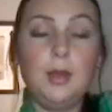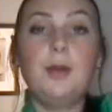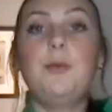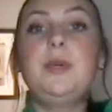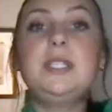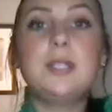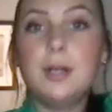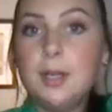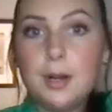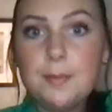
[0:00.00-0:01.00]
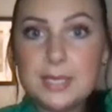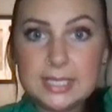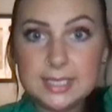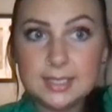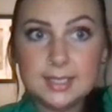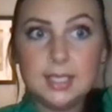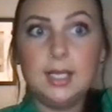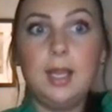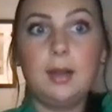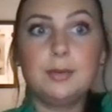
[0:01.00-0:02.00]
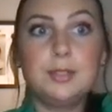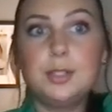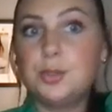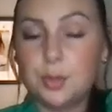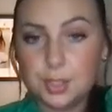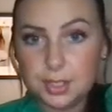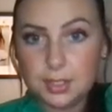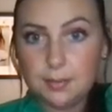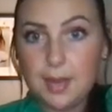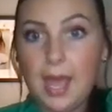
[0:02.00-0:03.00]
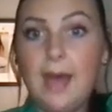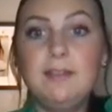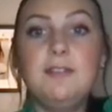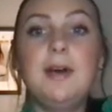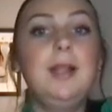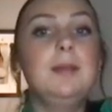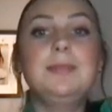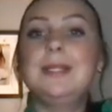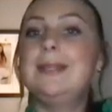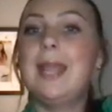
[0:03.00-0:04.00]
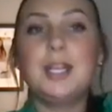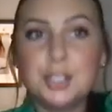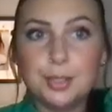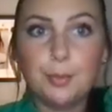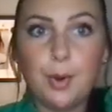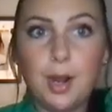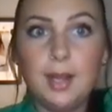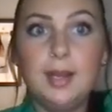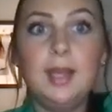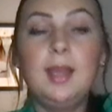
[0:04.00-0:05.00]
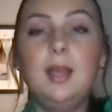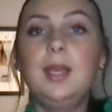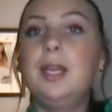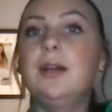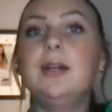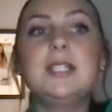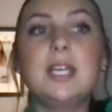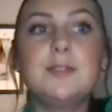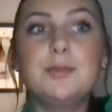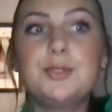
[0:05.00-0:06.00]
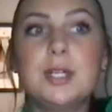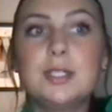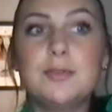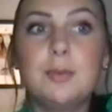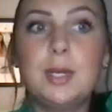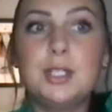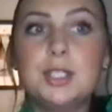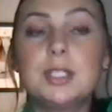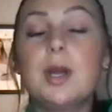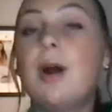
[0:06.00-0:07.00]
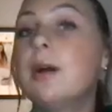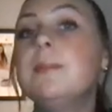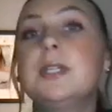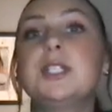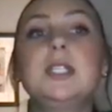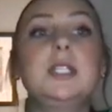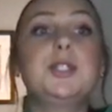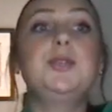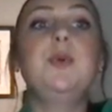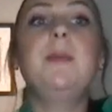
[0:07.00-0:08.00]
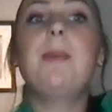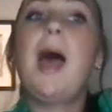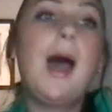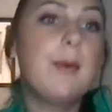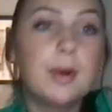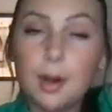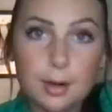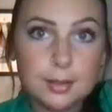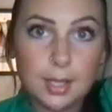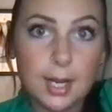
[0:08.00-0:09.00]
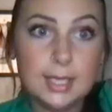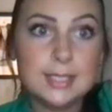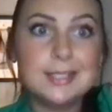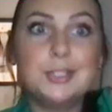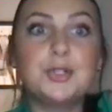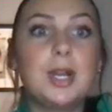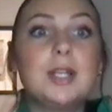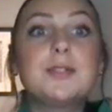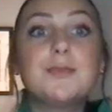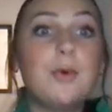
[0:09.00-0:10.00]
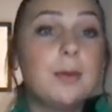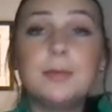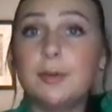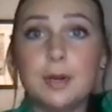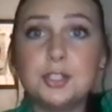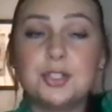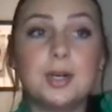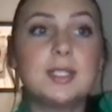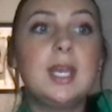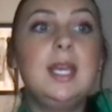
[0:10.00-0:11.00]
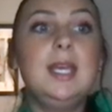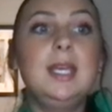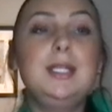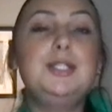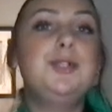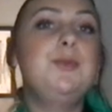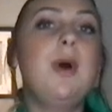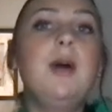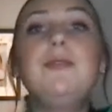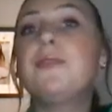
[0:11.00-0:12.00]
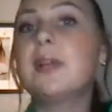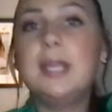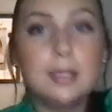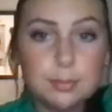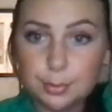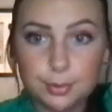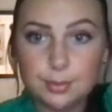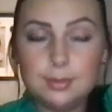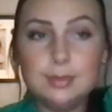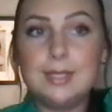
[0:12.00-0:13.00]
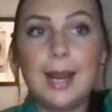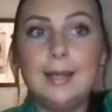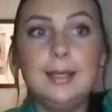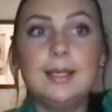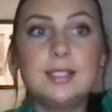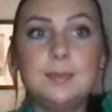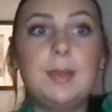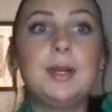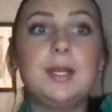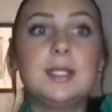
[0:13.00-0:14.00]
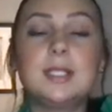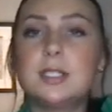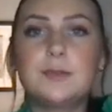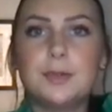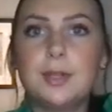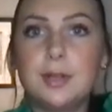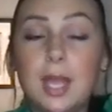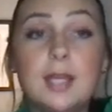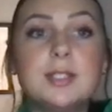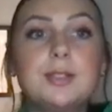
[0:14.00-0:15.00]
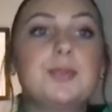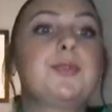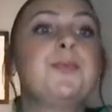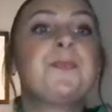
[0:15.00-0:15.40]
We started our business in Carrollton, Georgia, but have developed nationwide. Here at Tasteful Transformations, our mission is to empower our clients to transform their restaurants into unforgettable dining experiences for their guests through